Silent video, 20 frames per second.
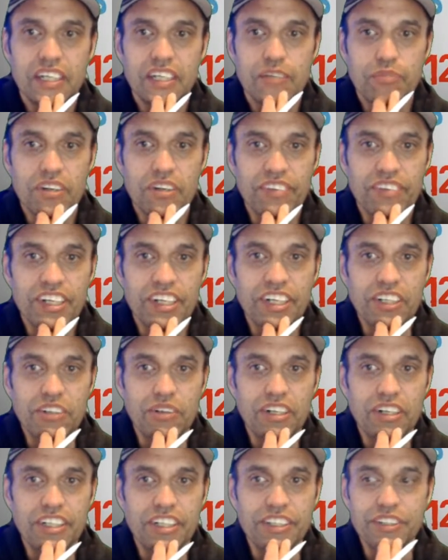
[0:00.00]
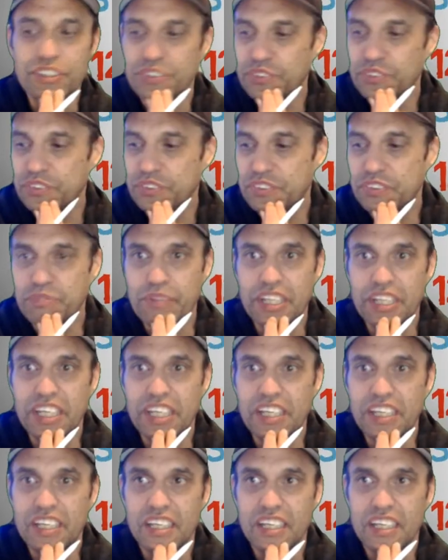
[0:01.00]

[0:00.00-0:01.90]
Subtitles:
but I found it quite useful for me.